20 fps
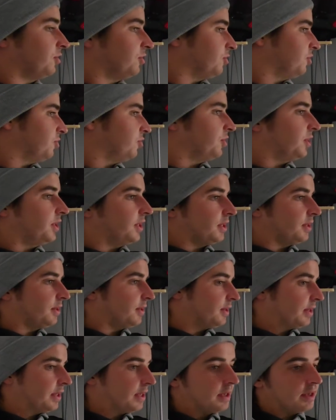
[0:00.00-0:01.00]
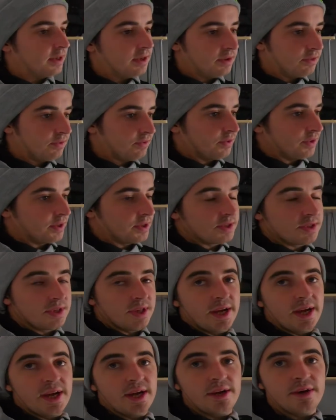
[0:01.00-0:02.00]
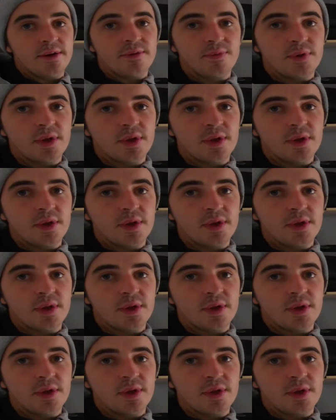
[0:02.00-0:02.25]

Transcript: just straight. It's there.